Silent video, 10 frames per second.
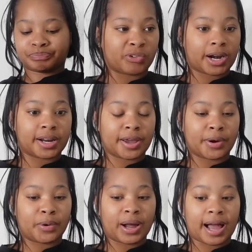Right
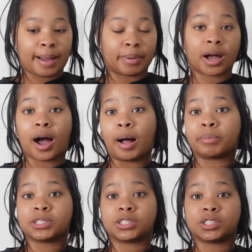now I'm
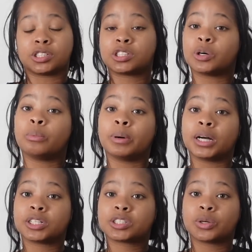accomplishing so
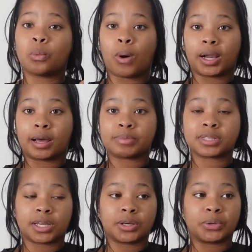much while I'm
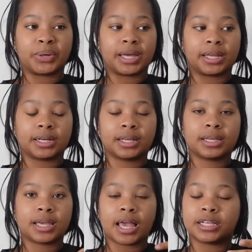single, and
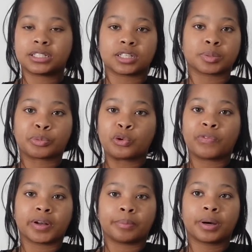it's just
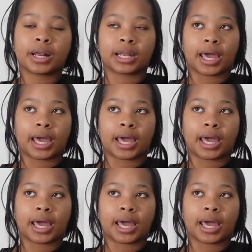proof in the pudding.